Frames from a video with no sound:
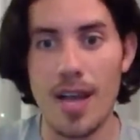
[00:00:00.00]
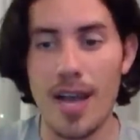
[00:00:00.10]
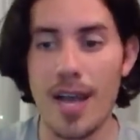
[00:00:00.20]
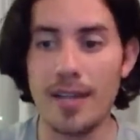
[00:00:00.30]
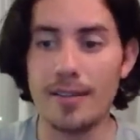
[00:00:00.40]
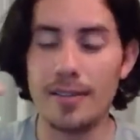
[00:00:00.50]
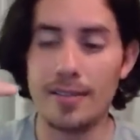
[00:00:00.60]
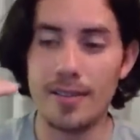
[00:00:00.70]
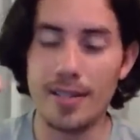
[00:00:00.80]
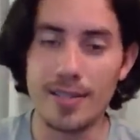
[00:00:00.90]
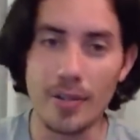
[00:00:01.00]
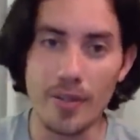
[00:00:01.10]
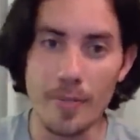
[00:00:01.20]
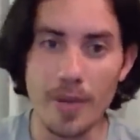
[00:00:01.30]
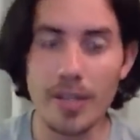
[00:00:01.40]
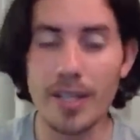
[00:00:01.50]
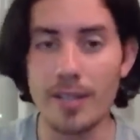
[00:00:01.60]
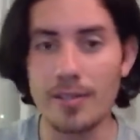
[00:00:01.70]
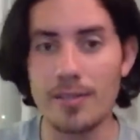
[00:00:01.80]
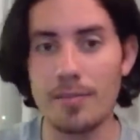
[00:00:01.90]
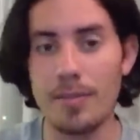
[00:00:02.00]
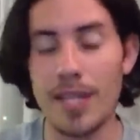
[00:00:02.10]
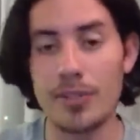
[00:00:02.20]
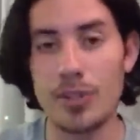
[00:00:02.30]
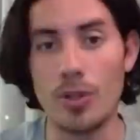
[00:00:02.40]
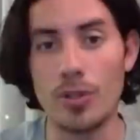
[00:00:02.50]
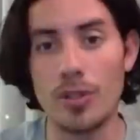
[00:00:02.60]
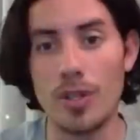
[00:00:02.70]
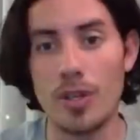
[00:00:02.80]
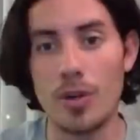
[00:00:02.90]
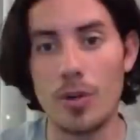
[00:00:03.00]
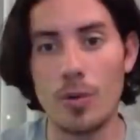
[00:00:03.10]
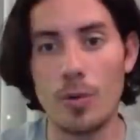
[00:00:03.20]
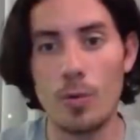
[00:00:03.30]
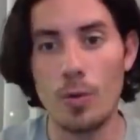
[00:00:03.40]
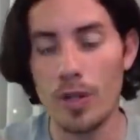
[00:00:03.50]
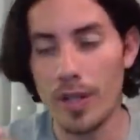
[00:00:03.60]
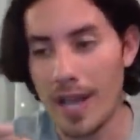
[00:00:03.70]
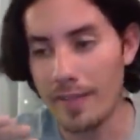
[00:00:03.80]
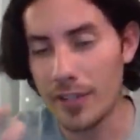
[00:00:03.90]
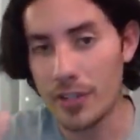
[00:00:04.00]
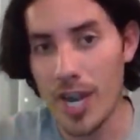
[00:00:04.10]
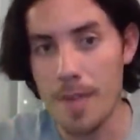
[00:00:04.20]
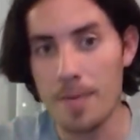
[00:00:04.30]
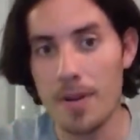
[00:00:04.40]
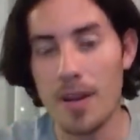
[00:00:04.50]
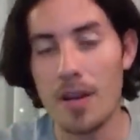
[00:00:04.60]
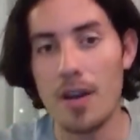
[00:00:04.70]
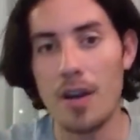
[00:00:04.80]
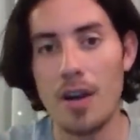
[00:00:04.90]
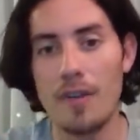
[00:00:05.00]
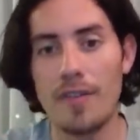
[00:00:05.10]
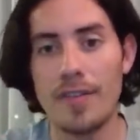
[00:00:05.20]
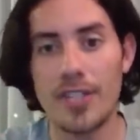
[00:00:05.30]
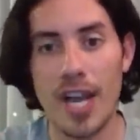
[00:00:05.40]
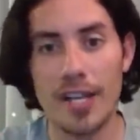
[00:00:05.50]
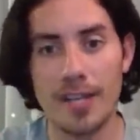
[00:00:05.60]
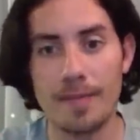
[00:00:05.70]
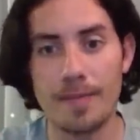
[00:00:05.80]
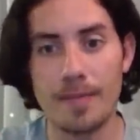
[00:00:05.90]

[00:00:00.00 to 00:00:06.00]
And the South American Plateau will have the shape of a vagina.